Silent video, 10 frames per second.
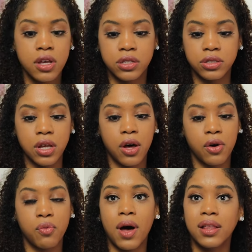
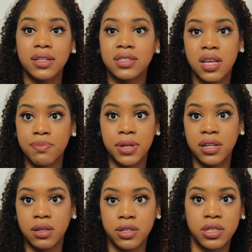So while it's
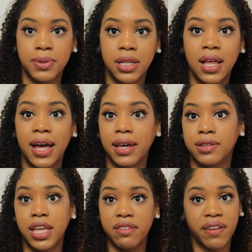tempting to just be like,
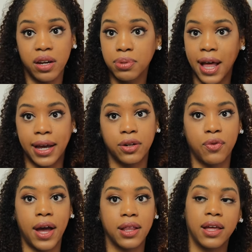think very black and
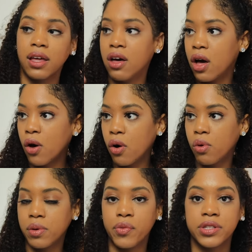white, like, oh, a
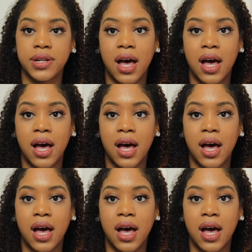woman wants an